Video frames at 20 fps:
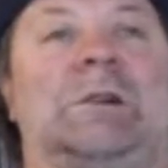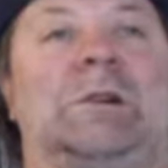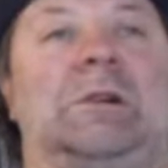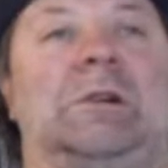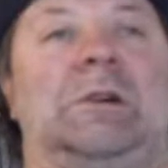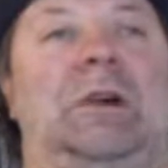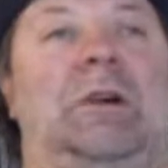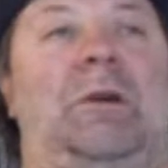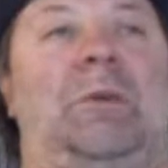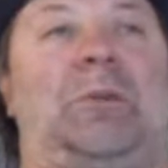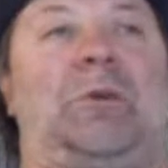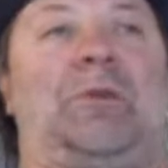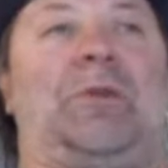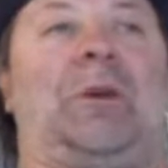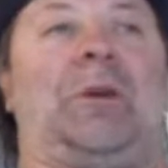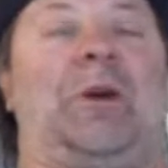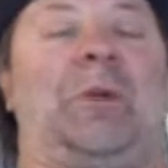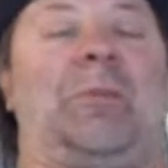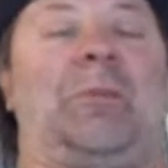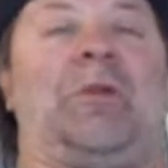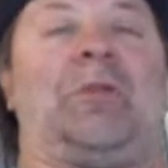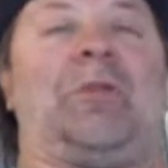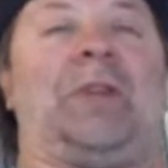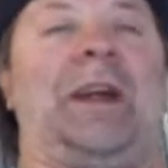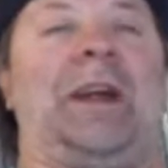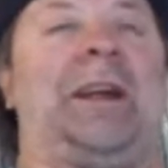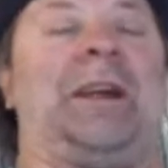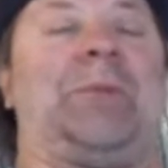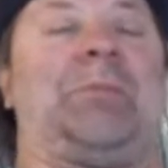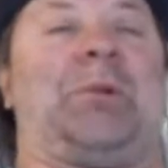And almost
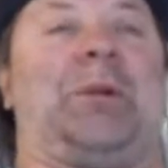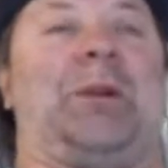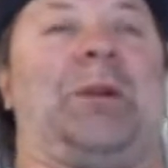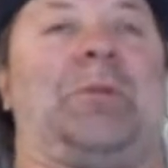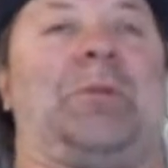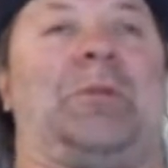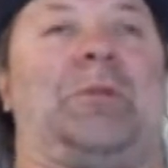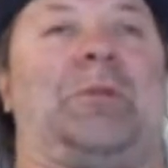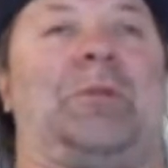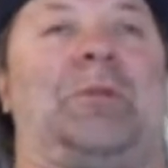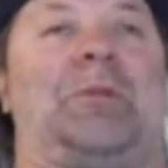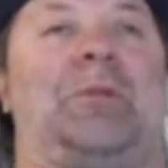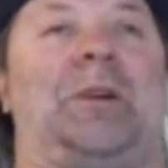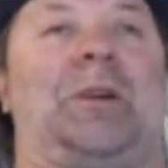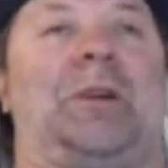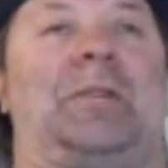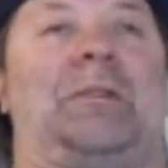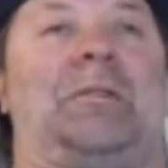any printer will do like